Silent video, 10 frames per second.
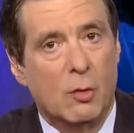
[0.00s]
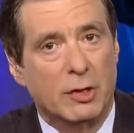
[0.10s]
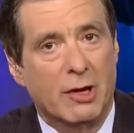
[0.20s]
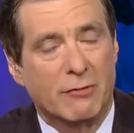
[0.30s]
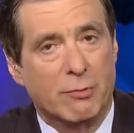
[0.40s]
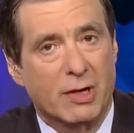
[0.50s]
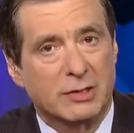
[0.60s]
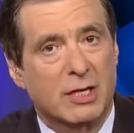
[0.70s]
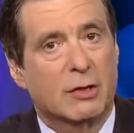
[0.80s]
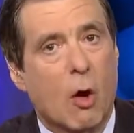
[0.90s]
when you have the
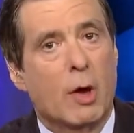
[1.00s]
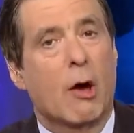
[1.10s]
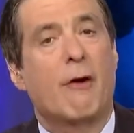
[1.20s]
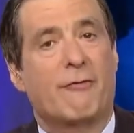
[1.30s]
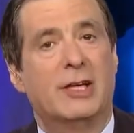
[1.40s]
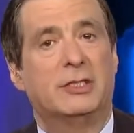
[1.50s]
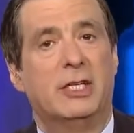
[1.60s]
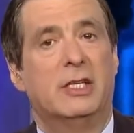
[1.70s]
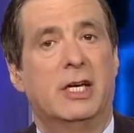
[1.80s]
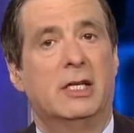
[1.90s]
president going off as
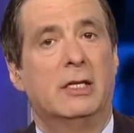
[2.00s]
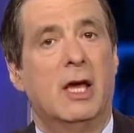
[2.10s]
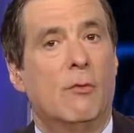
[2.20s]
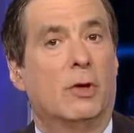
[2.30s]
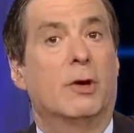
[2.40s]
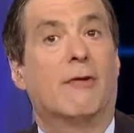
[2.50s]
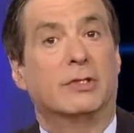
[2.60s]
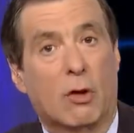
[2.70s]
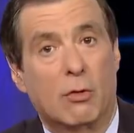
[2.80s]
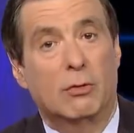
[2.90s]
he did, when you have
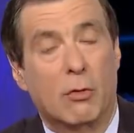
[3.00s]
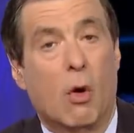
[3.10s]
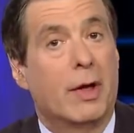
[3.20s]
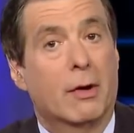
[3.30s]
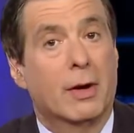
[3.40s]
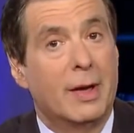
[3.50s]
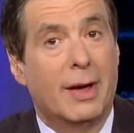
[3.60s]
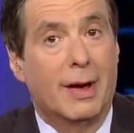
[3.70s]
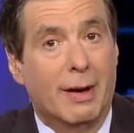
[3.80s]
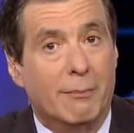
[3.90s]
his own lawyer
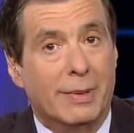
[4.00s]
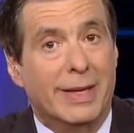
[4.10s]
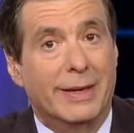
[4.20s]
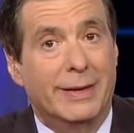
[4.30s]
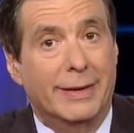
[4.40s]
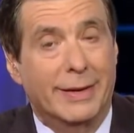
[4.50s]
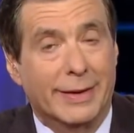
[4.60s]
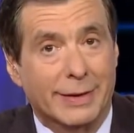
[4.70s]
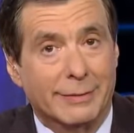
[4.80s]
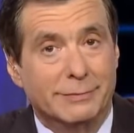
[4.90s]
being
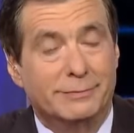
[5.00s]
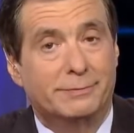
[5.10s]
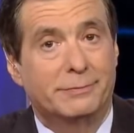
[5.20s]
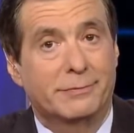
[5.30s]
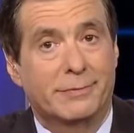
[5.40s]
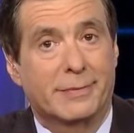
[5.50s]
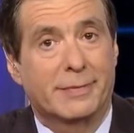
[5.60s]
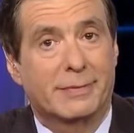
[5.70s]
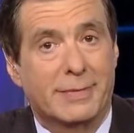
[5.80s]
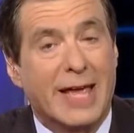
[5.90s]

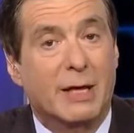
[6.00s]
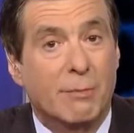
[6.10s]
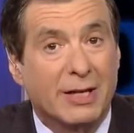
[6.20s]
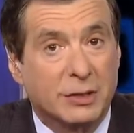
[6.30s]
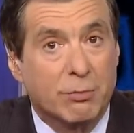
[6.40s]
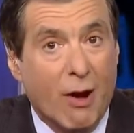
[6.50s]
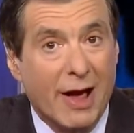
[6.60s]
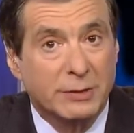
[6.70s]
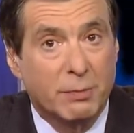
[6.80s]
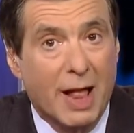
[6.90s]
taken by
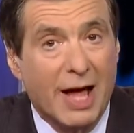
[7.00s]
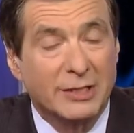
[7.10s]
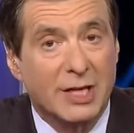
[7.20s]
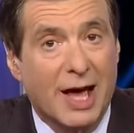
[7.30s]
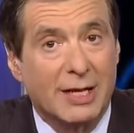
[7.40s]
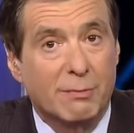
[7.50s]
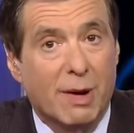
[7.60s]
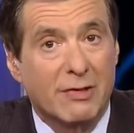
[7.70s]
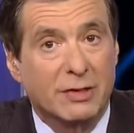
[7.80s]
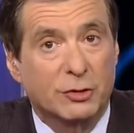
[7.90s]
surprise, blindsided
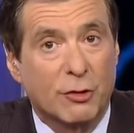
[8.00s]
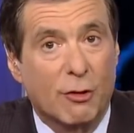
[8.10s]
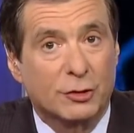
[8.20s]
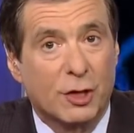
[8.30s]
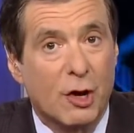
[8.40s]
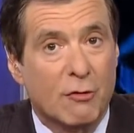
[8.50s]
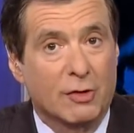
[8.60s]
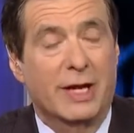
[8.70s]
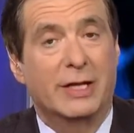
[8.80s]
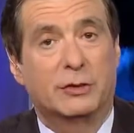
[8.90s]
by this search
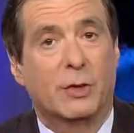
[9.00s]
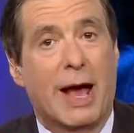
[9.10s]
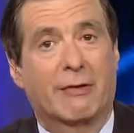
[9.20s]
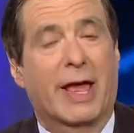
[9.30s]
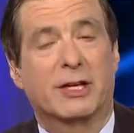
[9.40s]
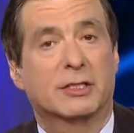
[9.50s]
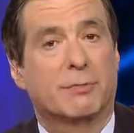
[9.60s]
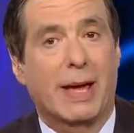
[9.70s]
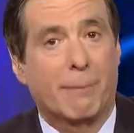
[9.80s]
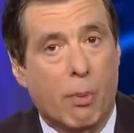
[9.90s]
related to allegations
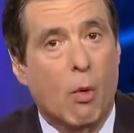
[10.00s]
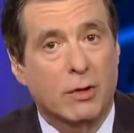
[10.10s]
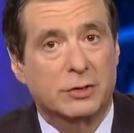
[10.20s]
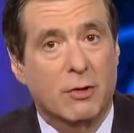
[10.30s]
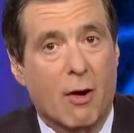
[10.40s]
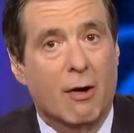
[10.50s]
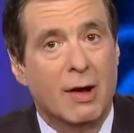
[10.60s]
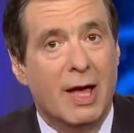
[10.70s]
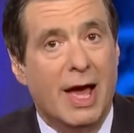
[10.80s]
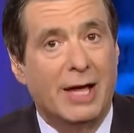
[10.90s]
by a porn star,
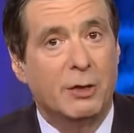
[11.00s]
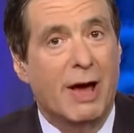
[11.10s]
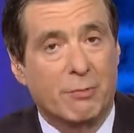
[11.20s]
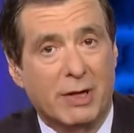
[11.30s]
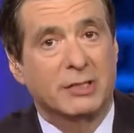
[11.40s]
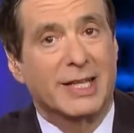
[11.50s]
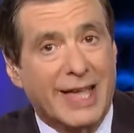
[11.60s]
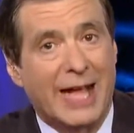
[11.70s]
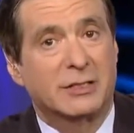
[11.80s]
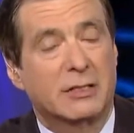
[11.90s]
and you have the president
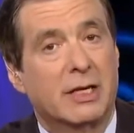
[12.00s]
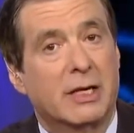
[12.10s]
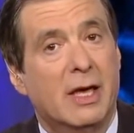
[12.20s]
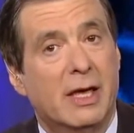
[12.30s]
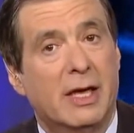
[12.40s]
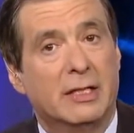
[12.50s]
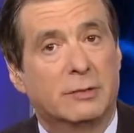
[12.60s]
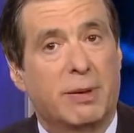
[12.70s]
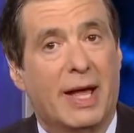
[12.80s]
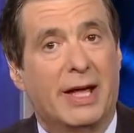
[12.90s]
canceling his
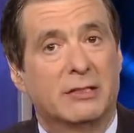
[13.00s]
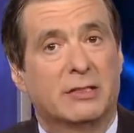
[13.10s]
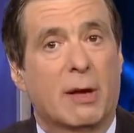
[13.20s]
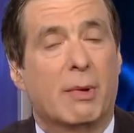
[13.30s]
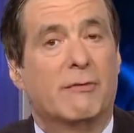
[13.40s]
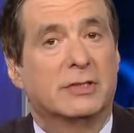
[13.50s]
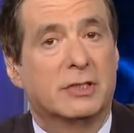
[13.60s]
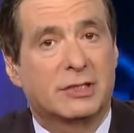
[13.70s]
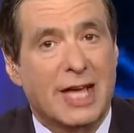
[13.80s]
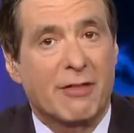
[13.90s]
planned summit
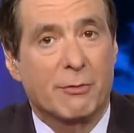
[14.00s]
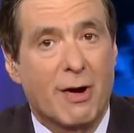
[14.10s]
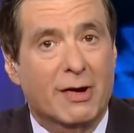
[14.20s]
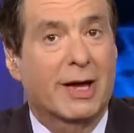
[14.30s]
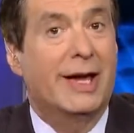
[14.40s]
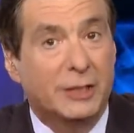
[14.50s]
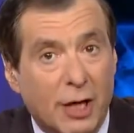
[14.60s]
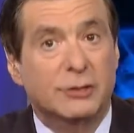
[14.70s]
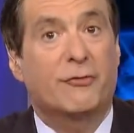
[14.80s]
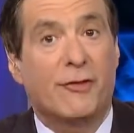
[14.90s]
visit to South America, it
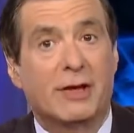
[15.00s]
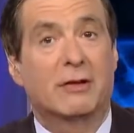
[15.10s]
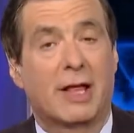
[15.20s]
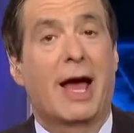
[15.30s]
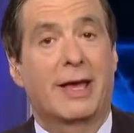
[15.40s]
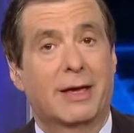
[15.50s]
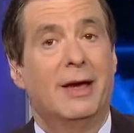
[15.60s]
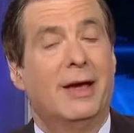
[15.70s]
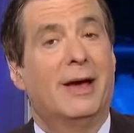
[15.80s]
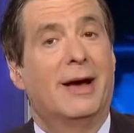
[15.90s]
does feel like
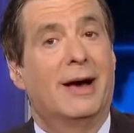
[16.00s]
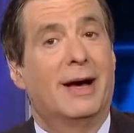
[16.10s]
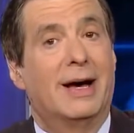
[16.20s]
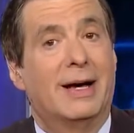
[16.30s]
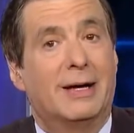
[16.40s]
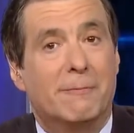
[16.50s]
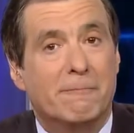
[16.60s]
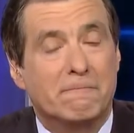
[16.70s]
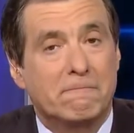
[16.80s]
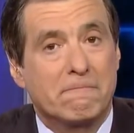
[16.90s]
a
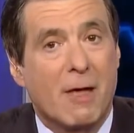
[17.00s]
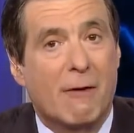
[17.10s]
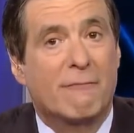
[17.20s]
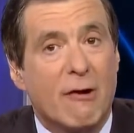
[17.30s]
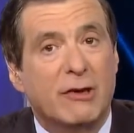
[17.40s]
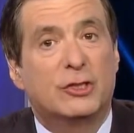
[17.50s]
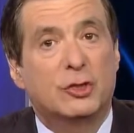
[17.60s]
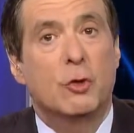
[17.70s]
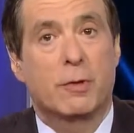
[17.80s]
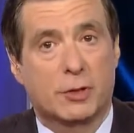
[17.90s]
very
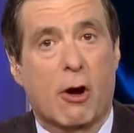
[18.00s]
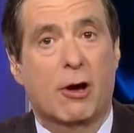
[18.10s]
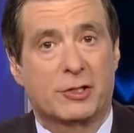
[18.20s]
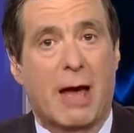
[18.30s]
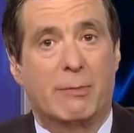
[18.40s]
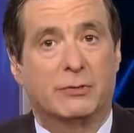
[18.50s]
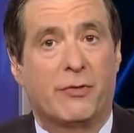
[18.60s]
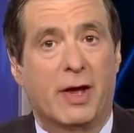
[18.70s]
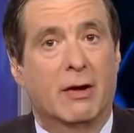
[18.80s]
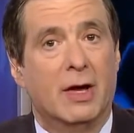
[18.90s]
supercharged
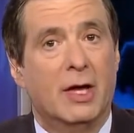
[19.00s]
atmosphere.